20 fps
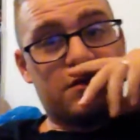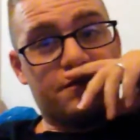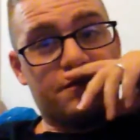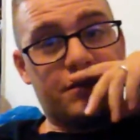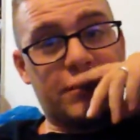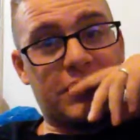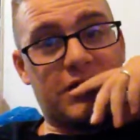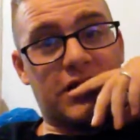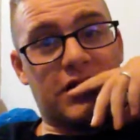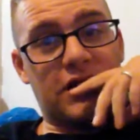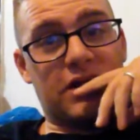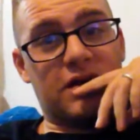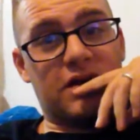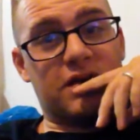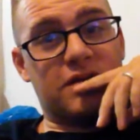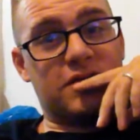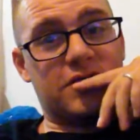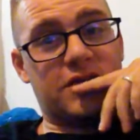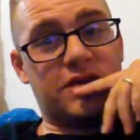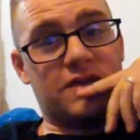
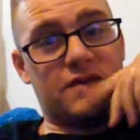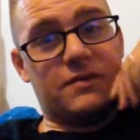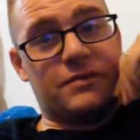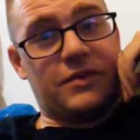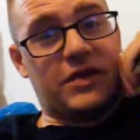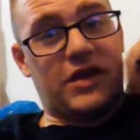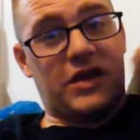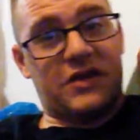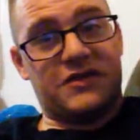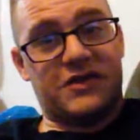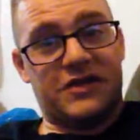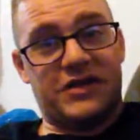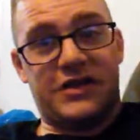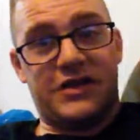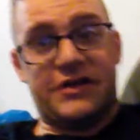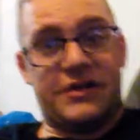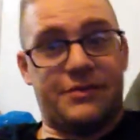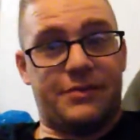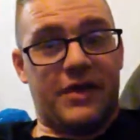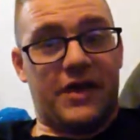because because he
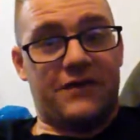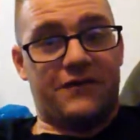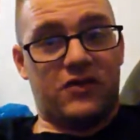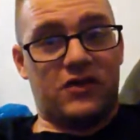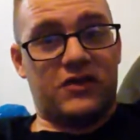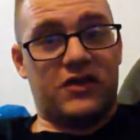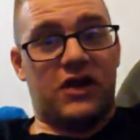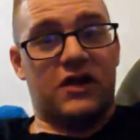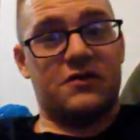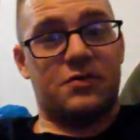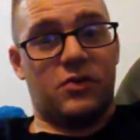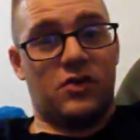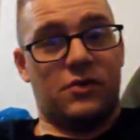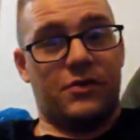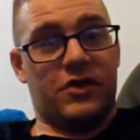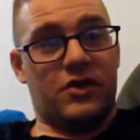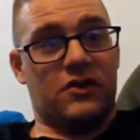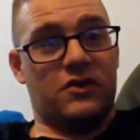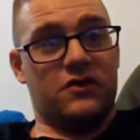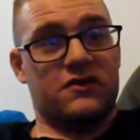needed to pay for his hospital
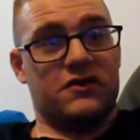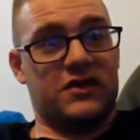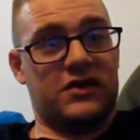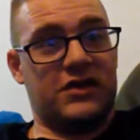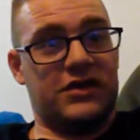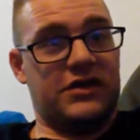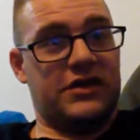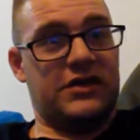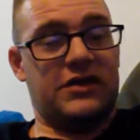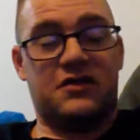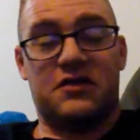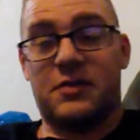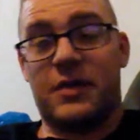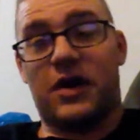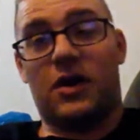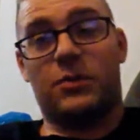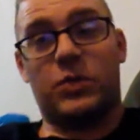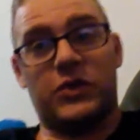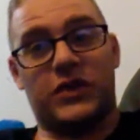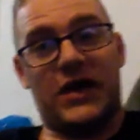bills and he needed some
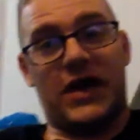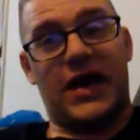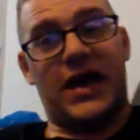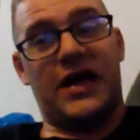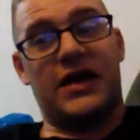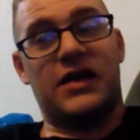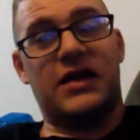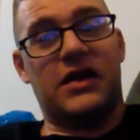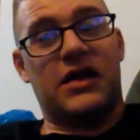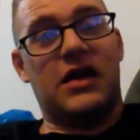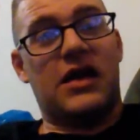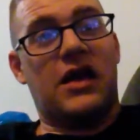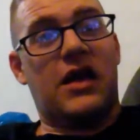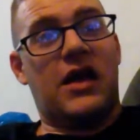help with that,